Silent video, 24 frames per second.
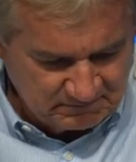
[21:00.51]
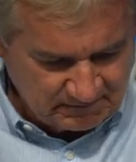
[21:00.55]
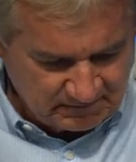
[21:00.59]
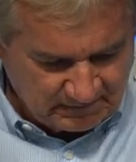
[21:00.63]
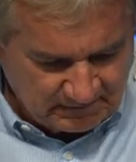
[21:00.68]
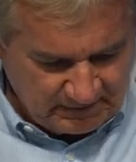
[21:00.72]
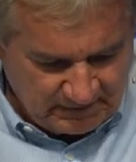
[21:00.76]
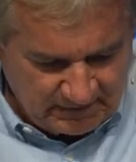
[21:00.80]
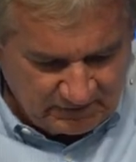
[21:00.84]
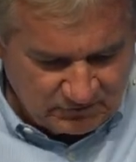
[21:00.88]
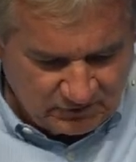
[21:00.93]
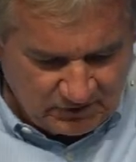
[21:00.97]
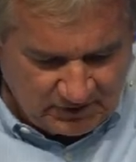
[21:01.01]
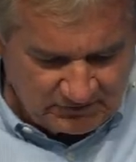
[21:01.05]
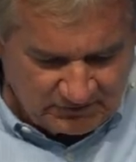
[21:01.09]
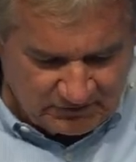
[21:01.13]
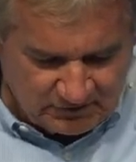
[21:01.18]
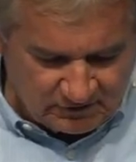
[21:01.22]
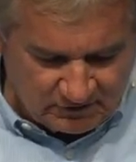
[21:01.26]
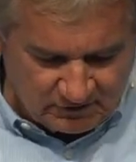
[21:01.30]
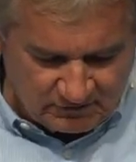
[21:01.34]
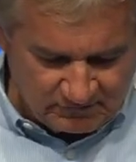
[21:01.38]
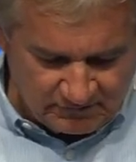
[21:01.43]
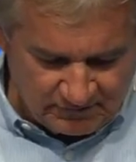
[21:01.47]
And he tries to
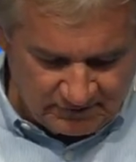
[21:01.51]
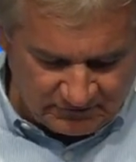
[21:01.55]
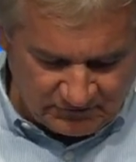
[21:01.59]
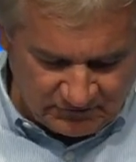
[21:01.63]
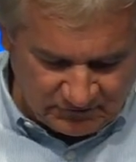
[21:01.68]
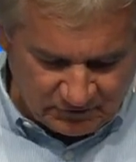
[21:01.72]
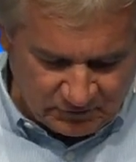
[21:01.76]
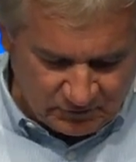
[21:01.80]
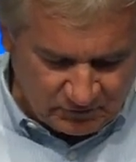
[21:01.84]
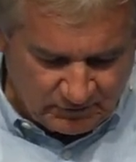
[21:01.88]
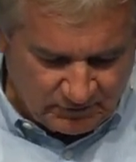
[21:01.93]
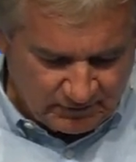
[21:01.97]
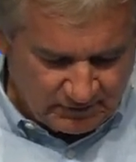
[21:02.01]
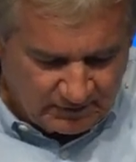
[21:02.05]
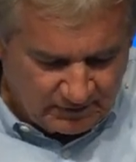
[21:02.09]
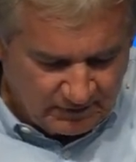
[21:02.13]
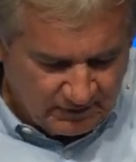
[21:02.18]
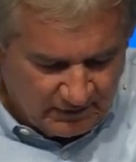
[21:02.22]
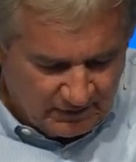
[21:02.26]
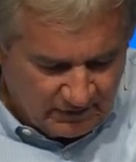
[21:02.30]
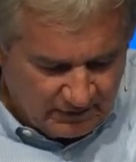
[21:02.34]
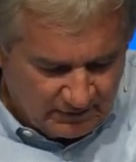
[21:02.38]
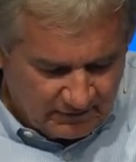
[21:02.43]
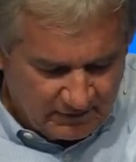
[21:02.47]
convince you that
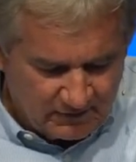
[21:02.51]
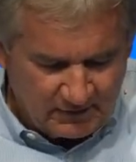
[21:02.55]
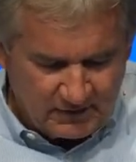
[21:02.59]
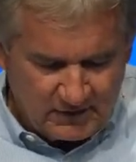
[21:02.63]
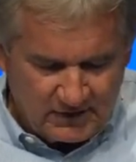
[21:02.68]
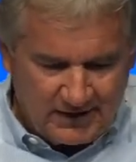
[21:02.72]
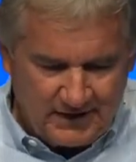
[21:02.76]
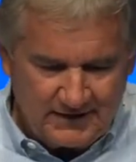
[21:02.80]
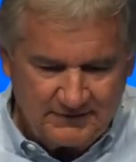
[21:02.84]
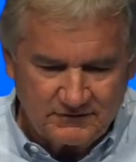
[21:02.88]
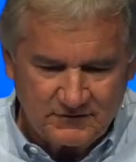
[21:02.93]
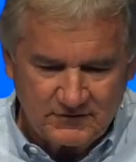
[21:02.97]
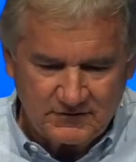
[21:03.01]
that life